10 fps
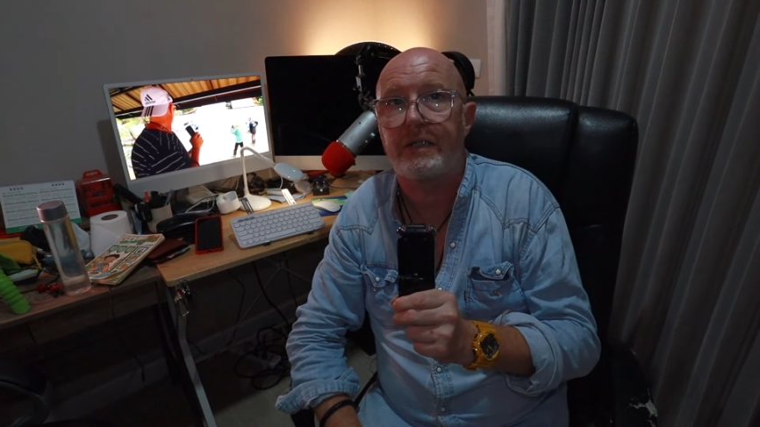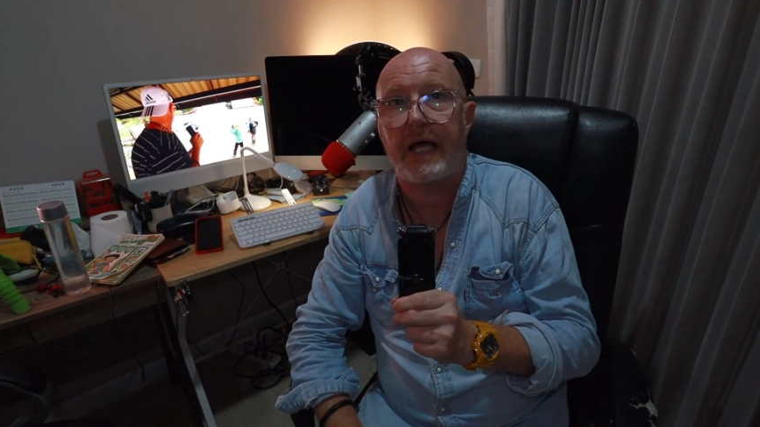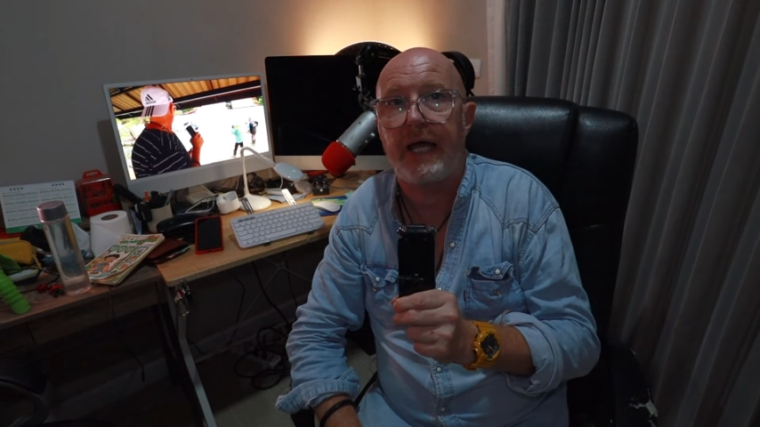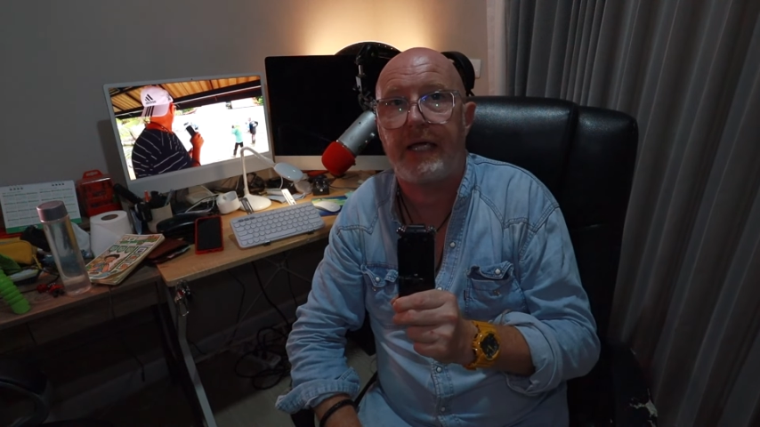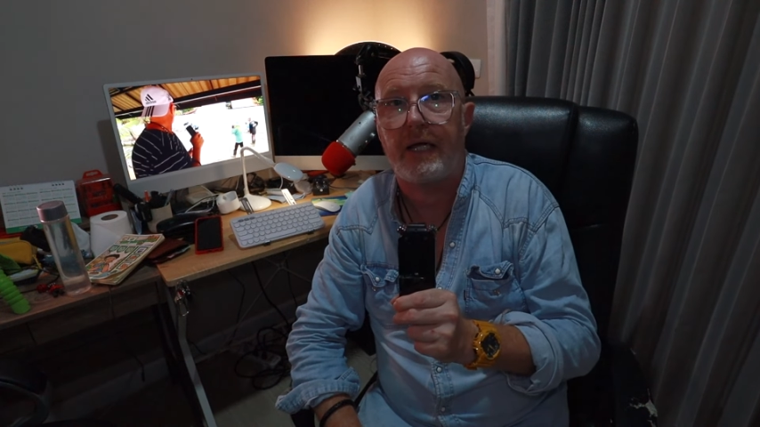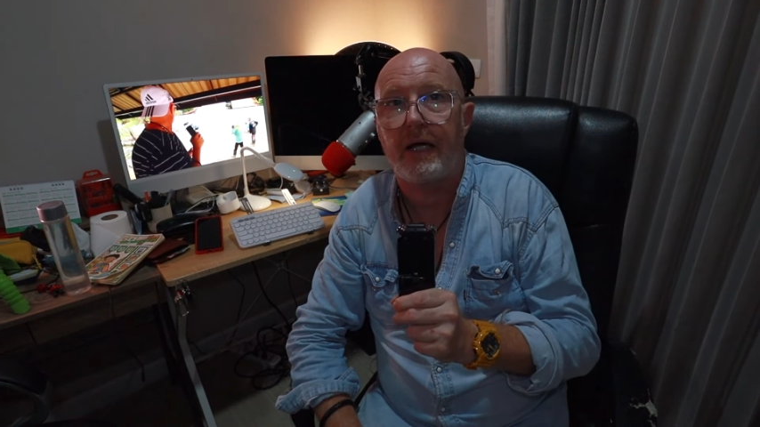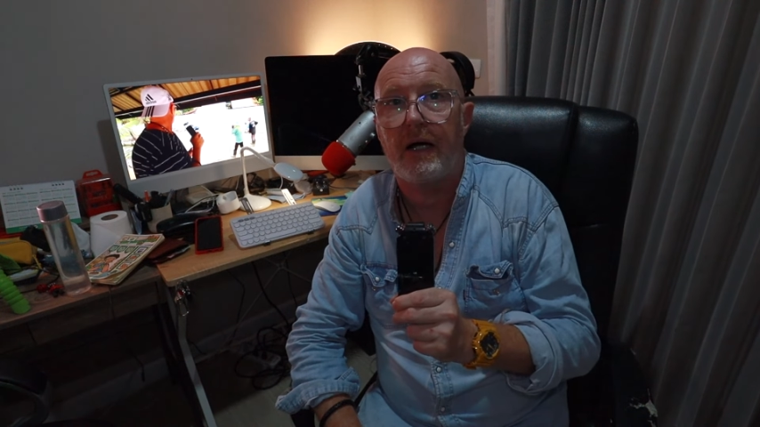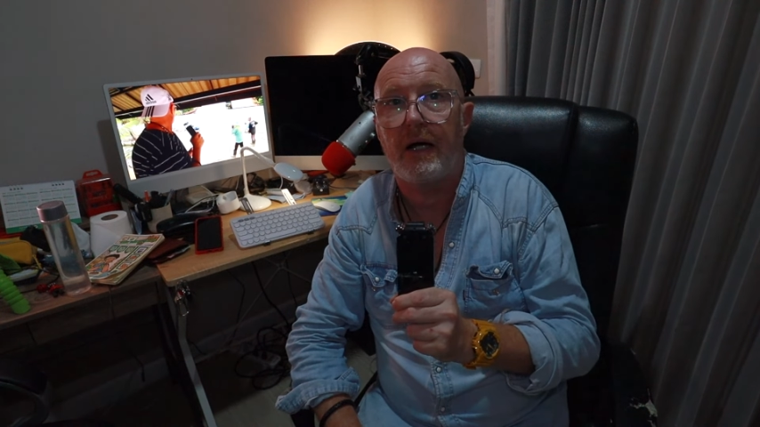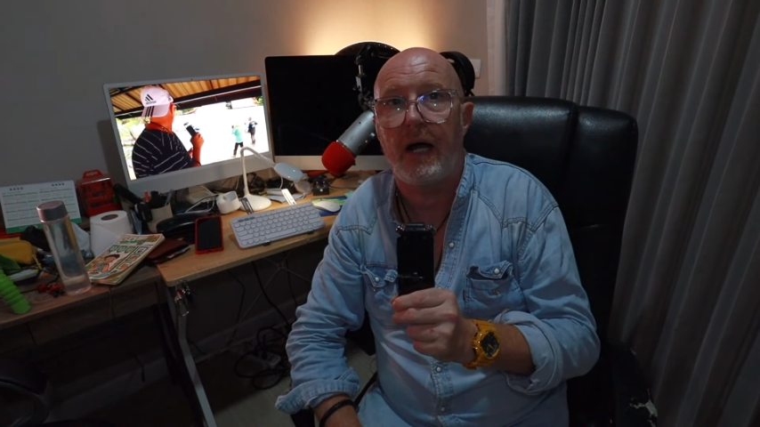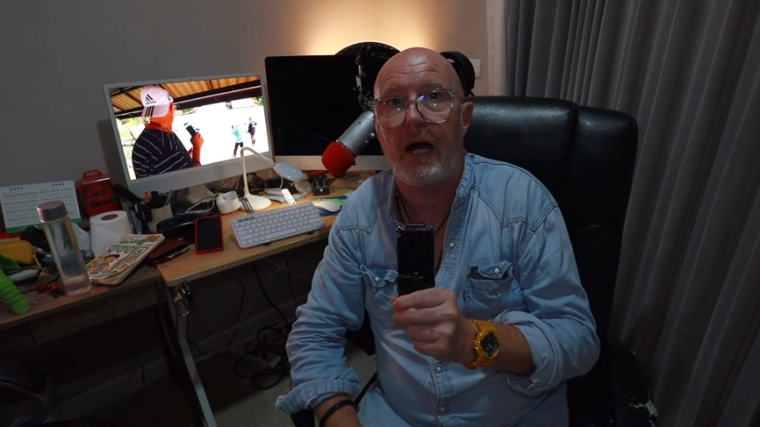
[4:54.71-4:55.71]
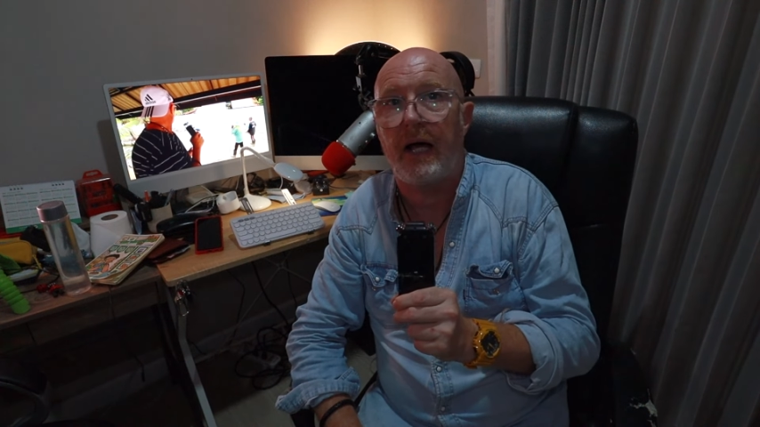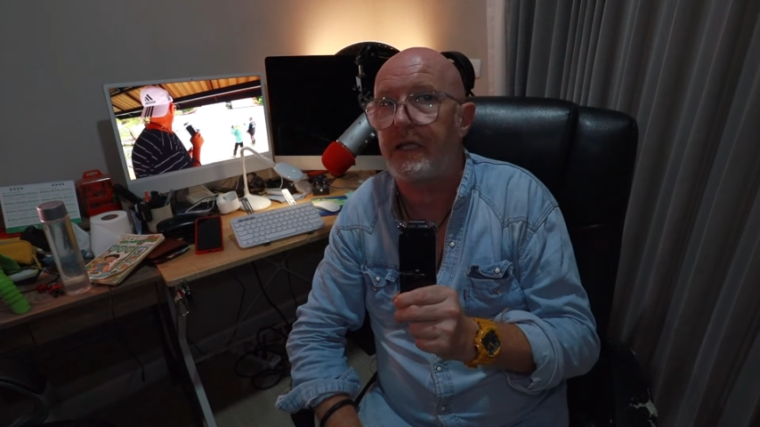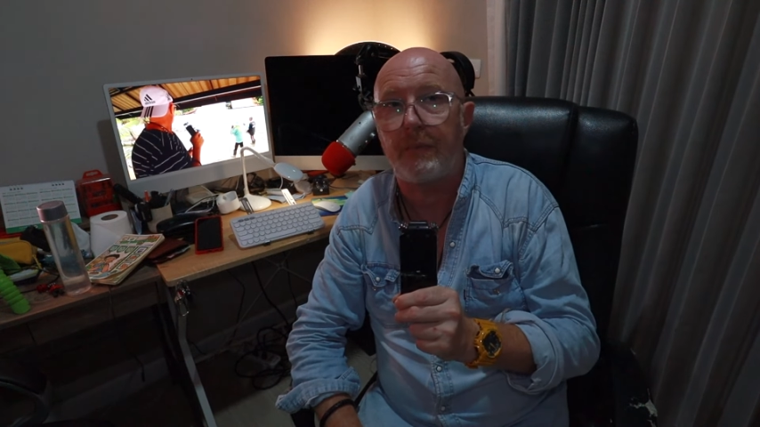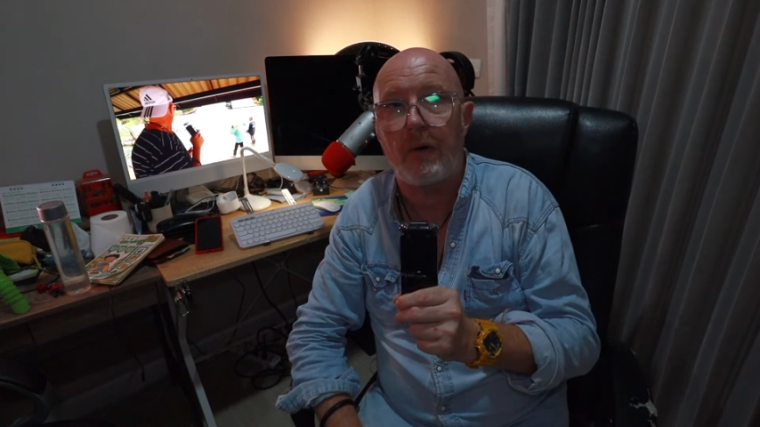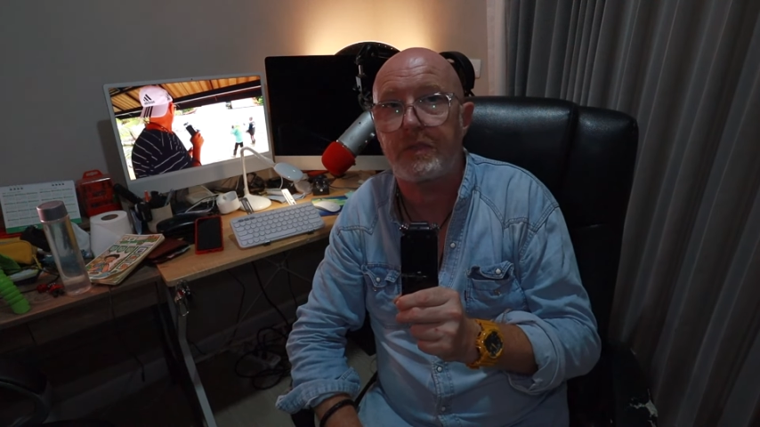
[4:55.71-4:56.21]
day and
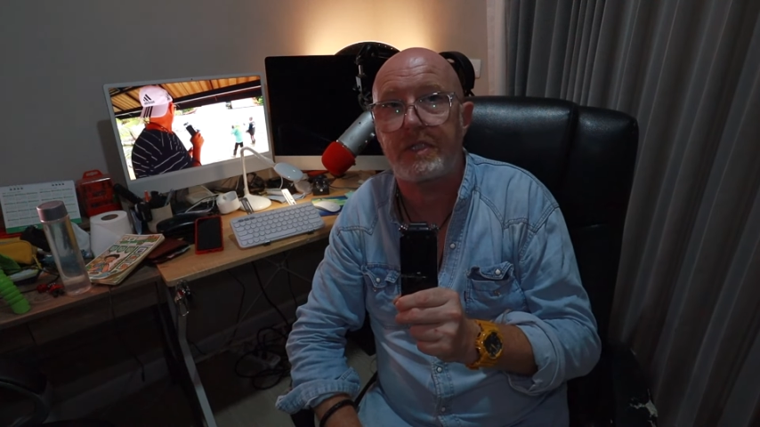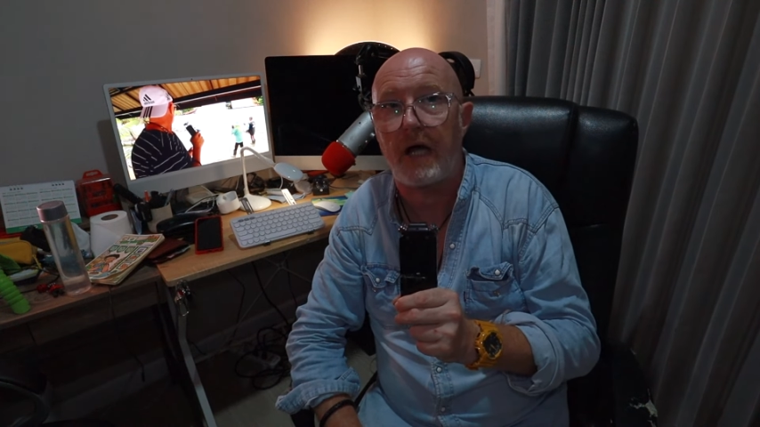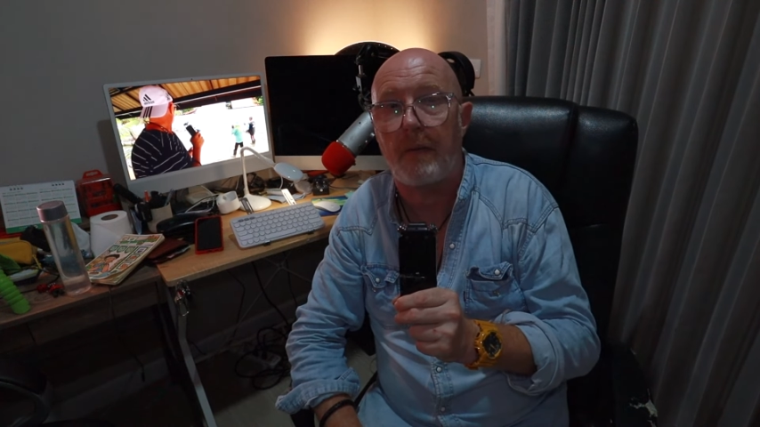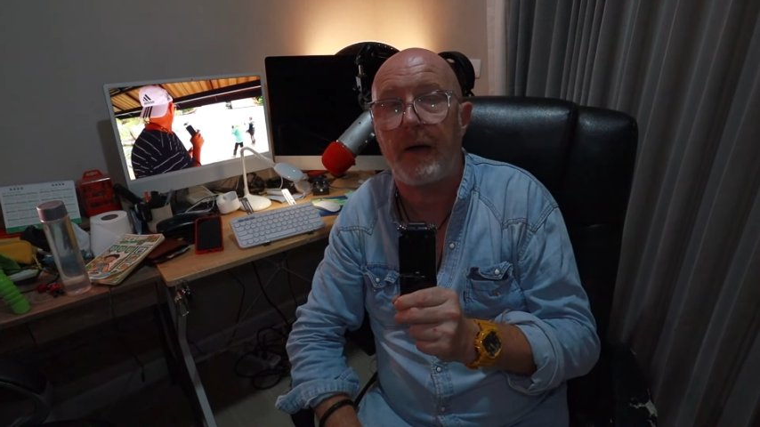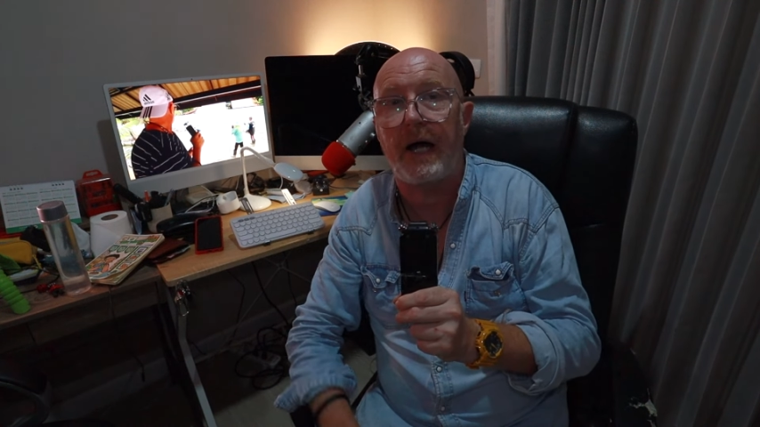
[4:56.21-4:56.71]
they won't stop.